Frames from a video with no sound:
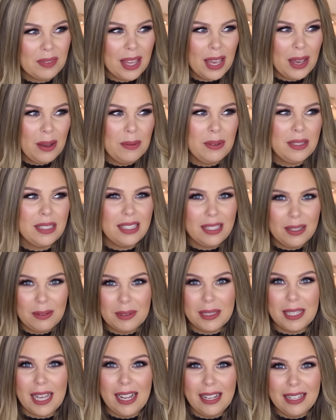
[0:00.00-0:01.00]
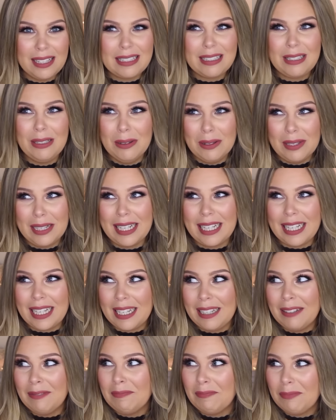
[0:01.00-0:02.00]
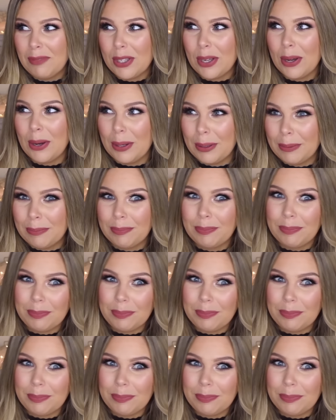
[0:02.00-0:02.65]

it was Alex, not Nikki. So,